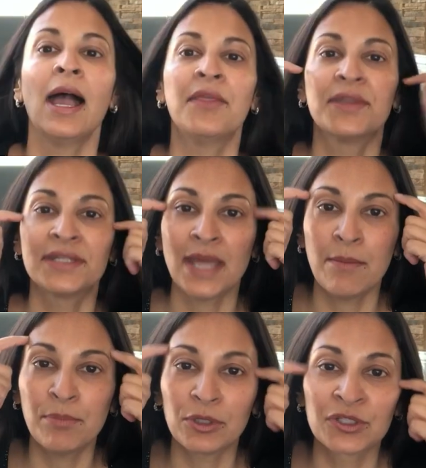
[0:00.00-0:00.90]
and the
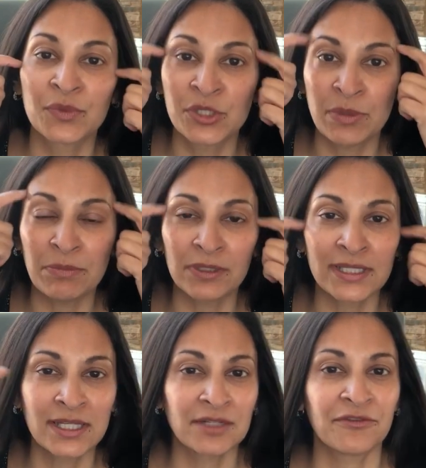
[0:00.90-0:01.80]
temples, which people
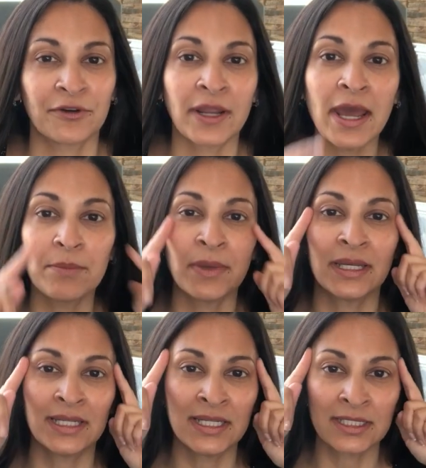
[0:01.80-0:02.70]
tend to forget, but
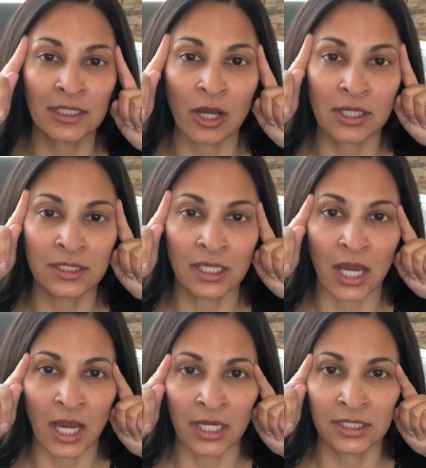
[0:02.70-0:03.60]
it tends to cause the
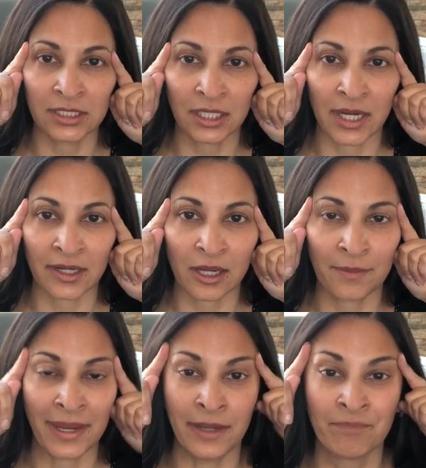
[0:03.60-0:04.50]
eyes to kind of
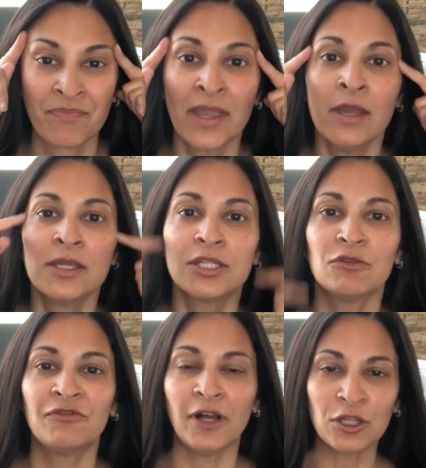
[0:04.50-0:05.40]
come in.
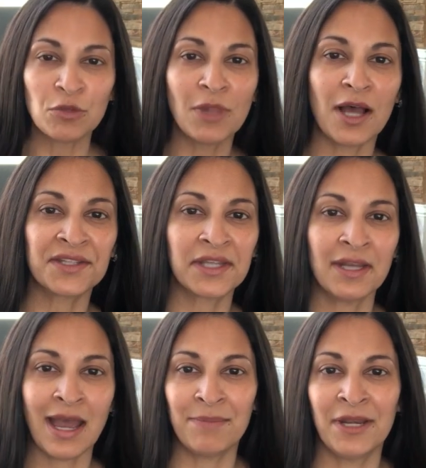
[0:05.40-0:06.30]
So volume loss
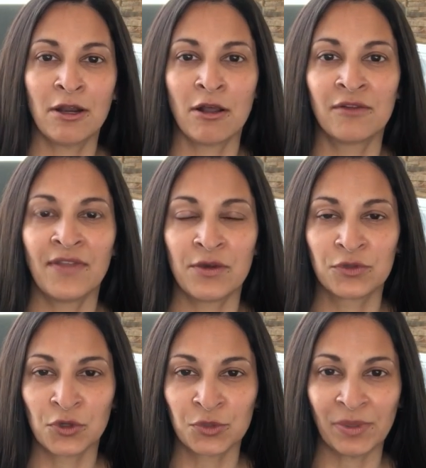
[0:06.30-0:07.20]
can happen in all
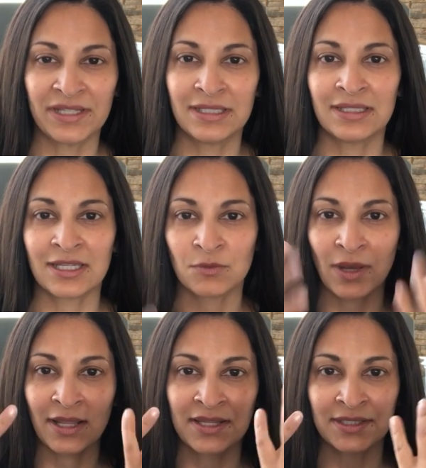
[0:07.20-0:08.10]
of those places, as
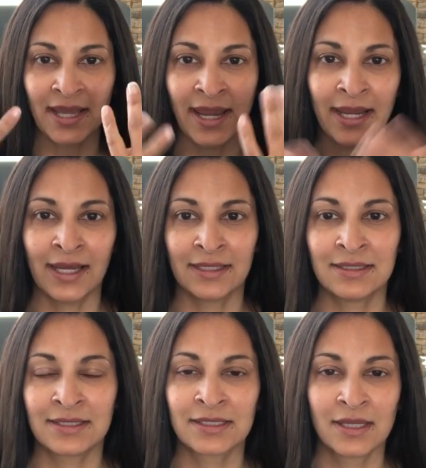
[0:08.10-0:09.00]
well as the
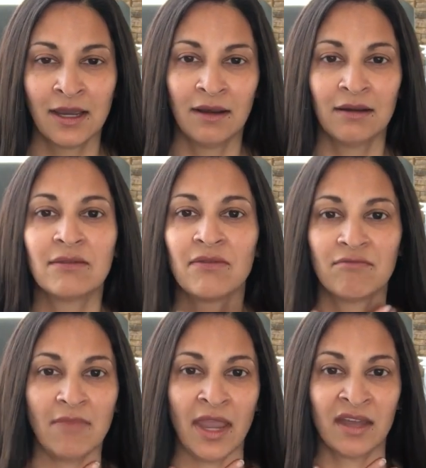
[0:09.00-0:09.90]
hands
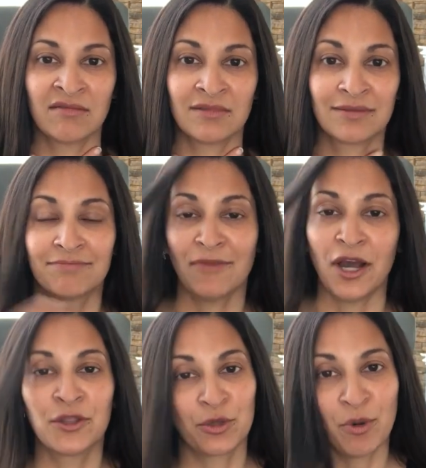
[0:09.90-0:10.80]
and
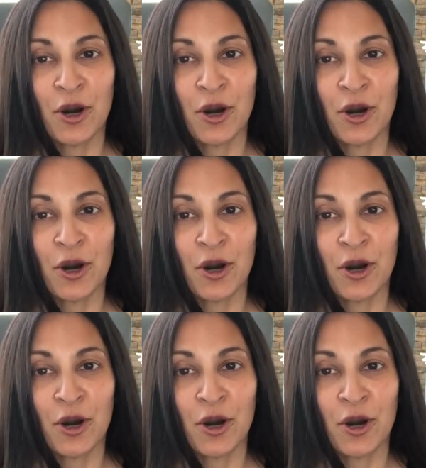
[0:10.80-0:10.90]
other